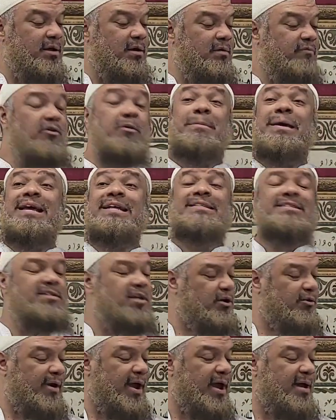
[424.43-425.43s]
from
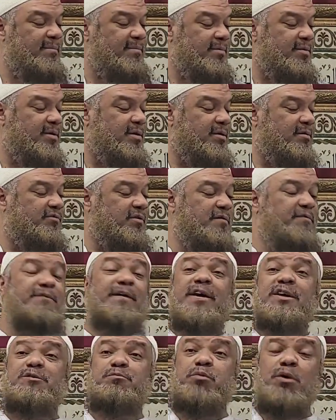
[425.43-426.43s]
Instagram, from
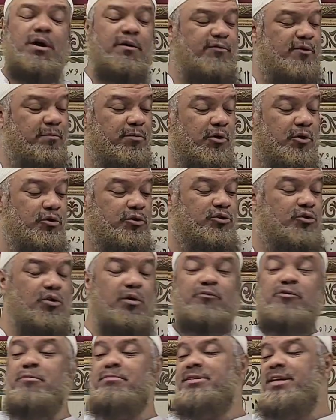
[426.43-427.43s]
Facebook, from
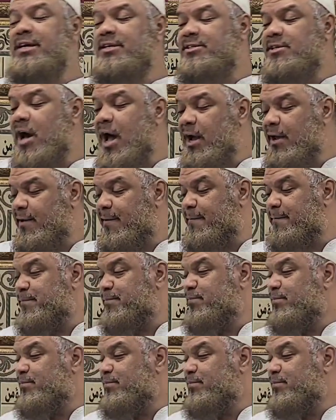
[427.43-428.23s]
YouTube, from TikTok.